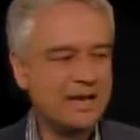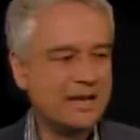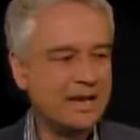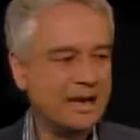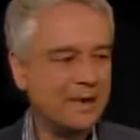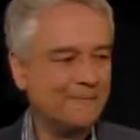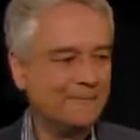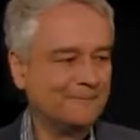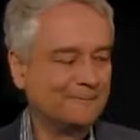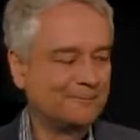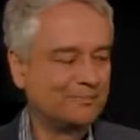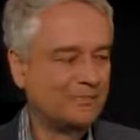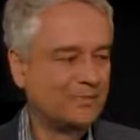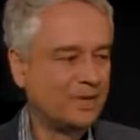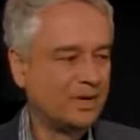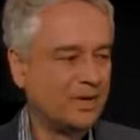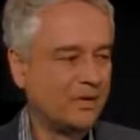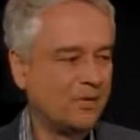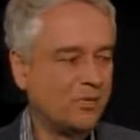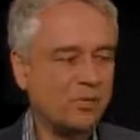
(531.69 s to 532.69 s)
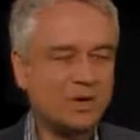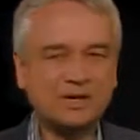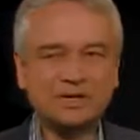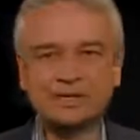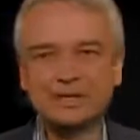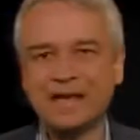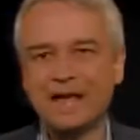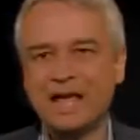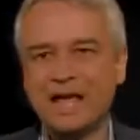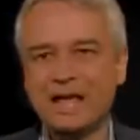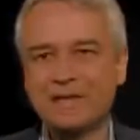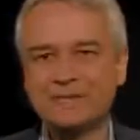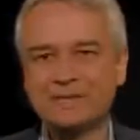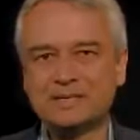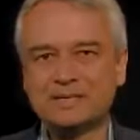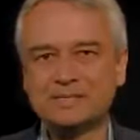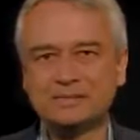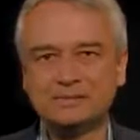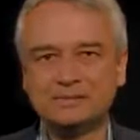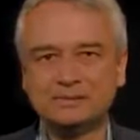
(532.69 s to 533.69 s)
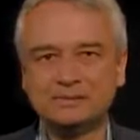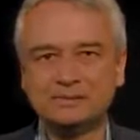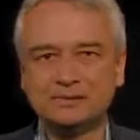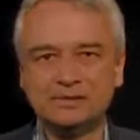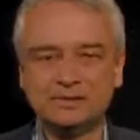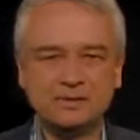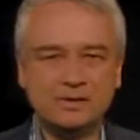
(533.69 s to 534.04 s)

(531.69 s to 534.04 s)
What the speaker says: Now, what could happen,